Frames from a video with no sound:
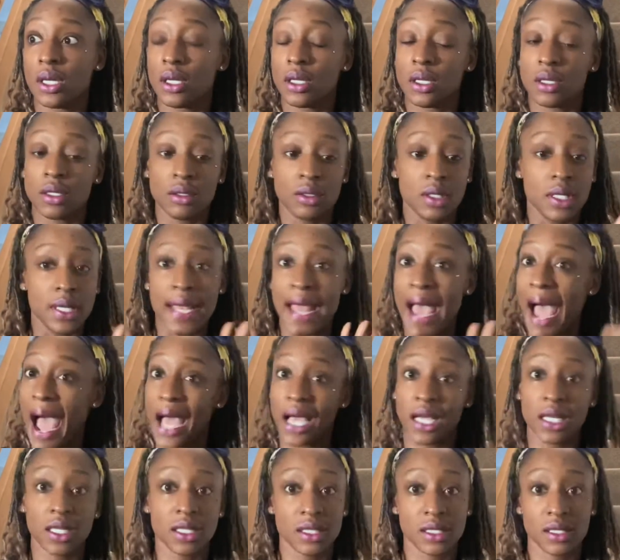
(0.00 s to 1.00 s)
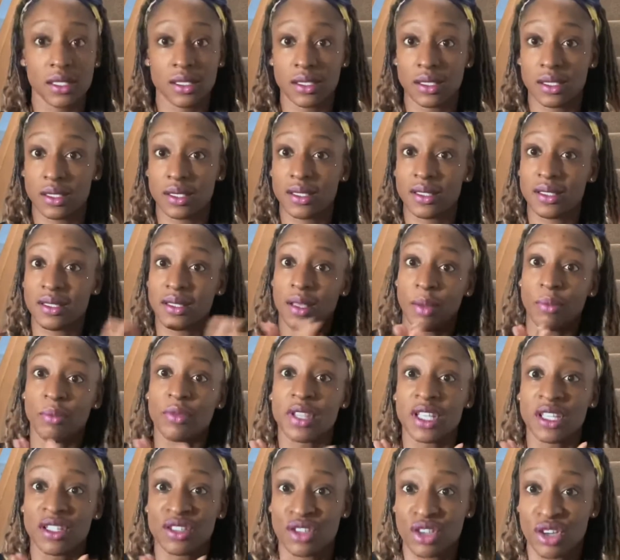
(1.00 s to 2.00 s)
nah,
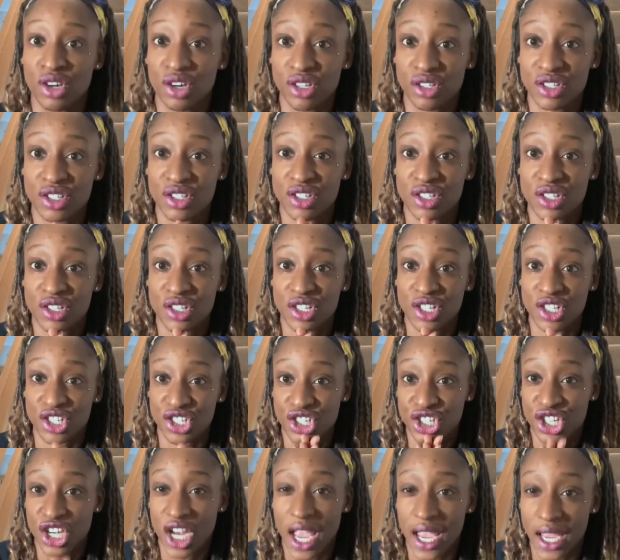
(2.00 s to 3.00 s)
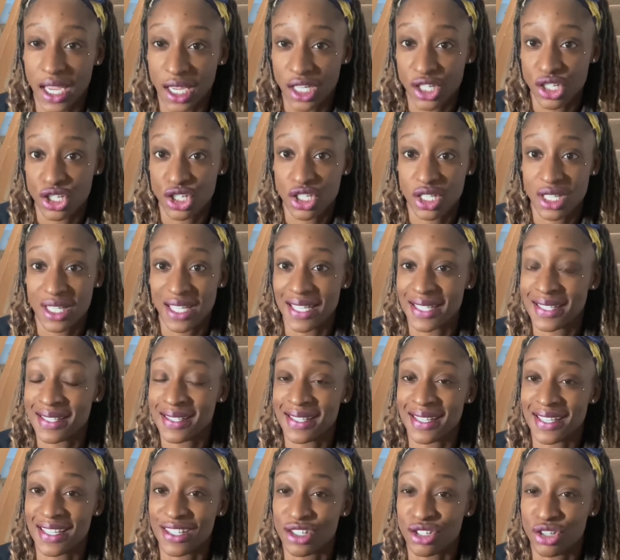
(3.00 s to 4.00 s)
something's got to change. This
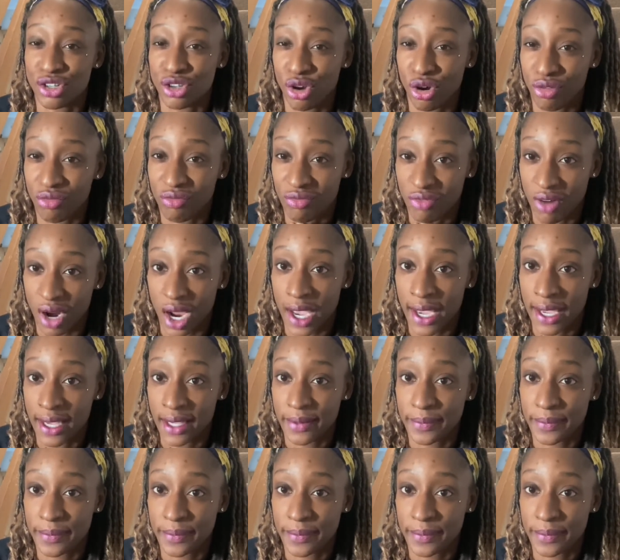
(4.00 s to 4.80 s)
is not right.